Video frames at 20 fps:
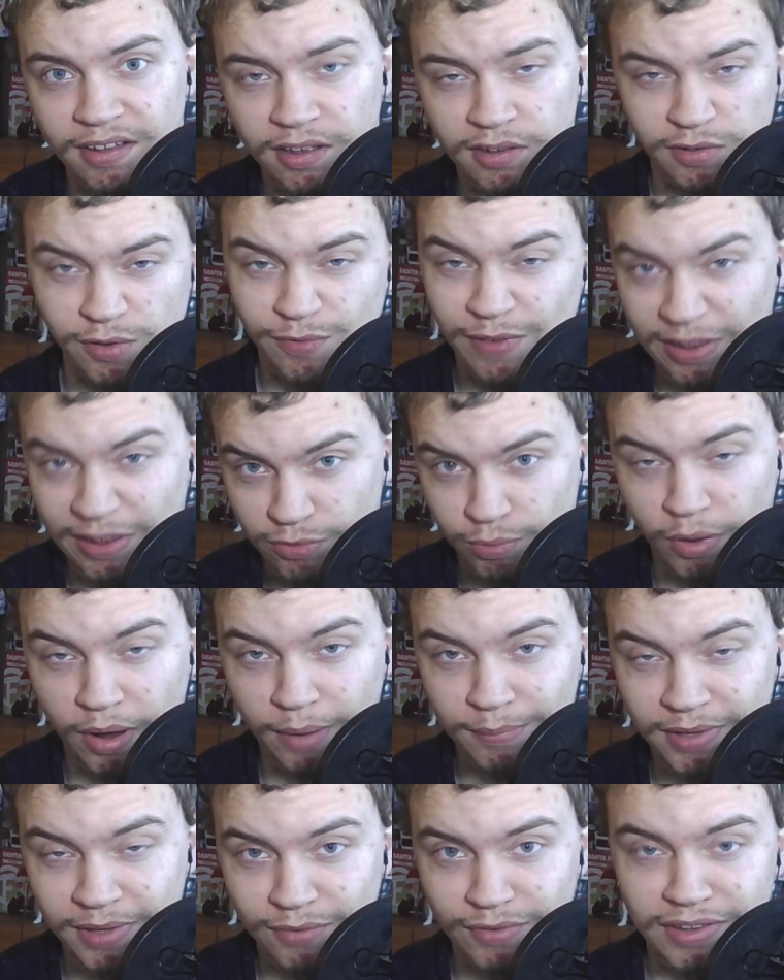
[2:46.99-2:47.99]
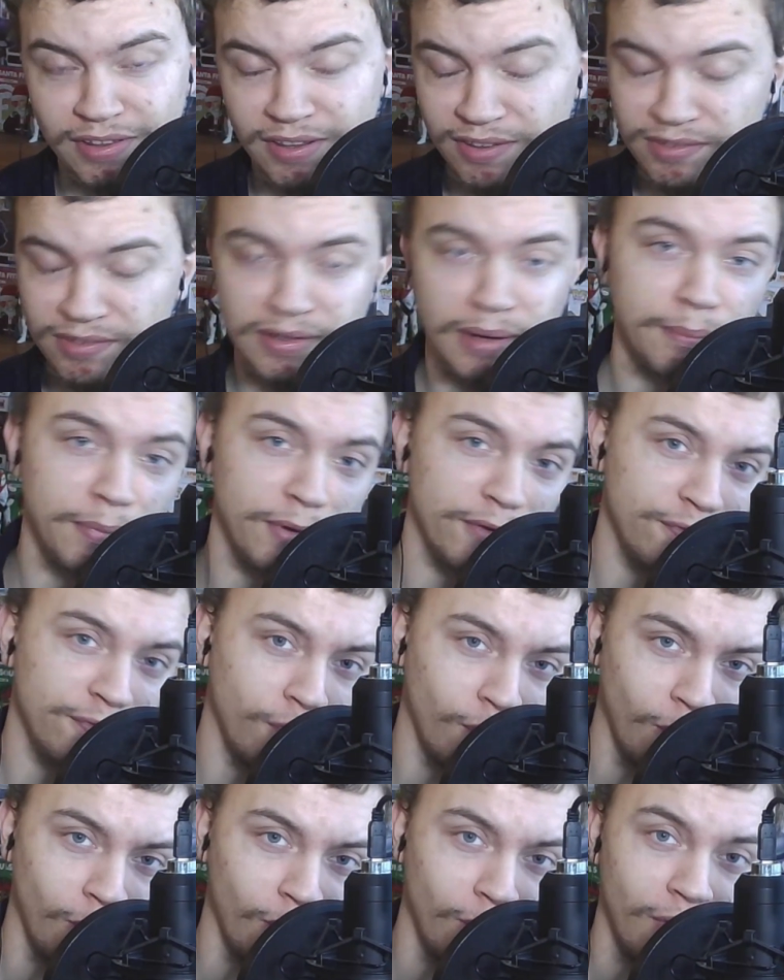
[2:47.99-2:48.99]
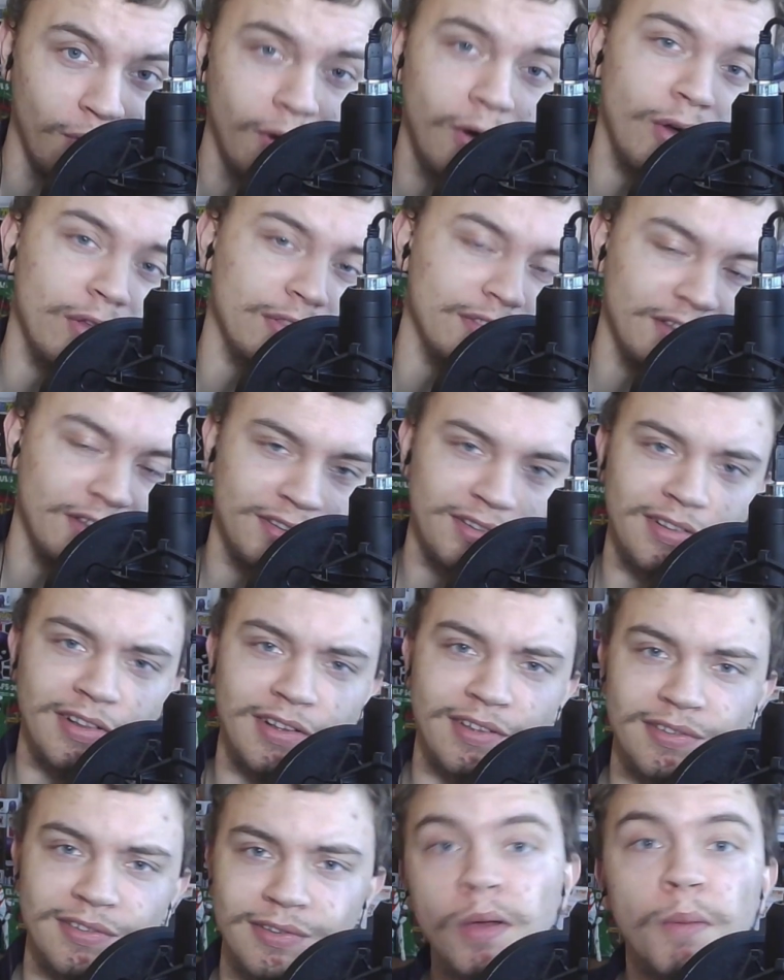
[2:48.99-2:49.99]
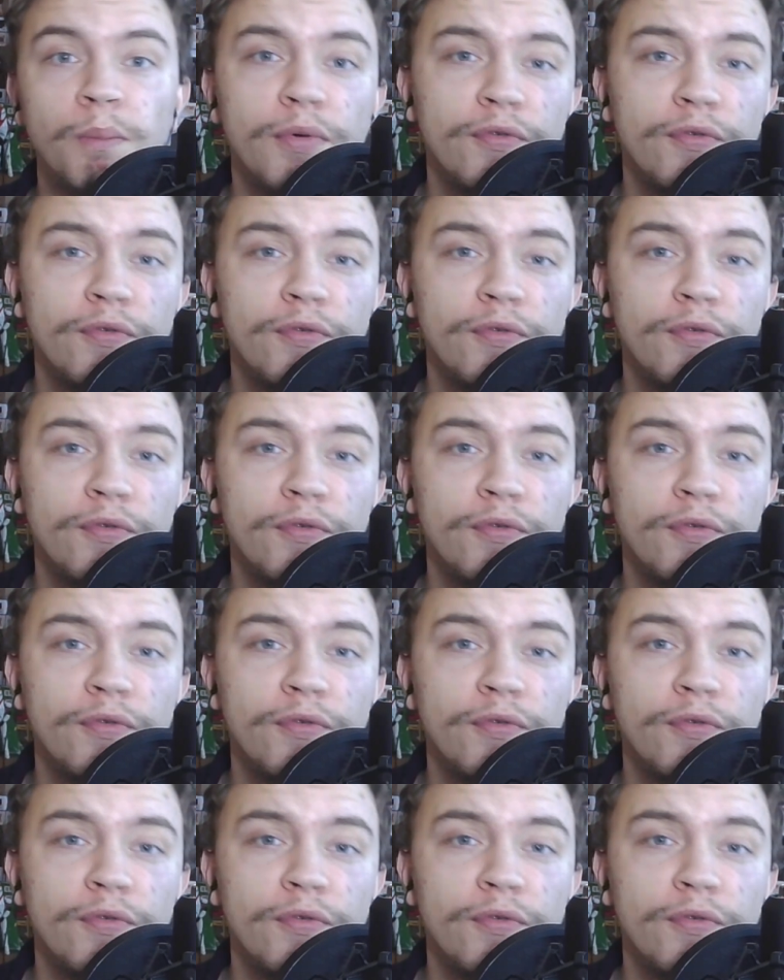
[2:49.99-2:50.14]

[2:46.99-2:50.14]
So that's why I'm giving this number 4 on this list.